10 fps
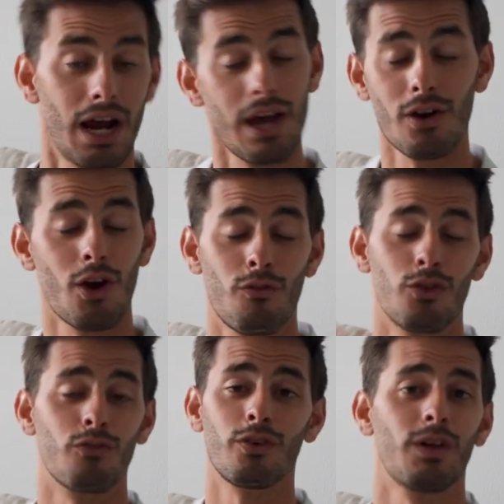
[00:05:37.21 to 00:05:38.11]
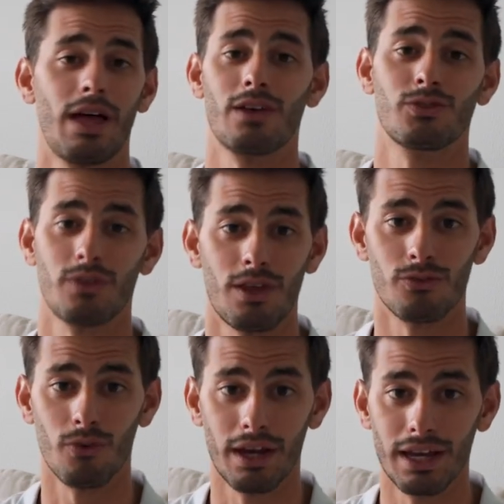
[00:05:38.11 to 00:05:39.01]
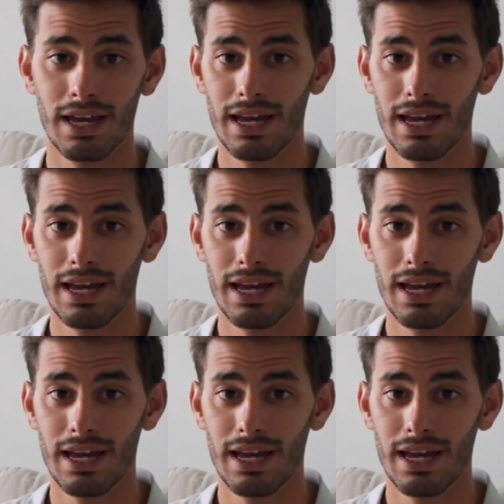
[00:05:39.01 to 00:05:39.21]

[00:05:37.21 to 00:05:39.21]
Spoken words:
I don't know if you feel that this way.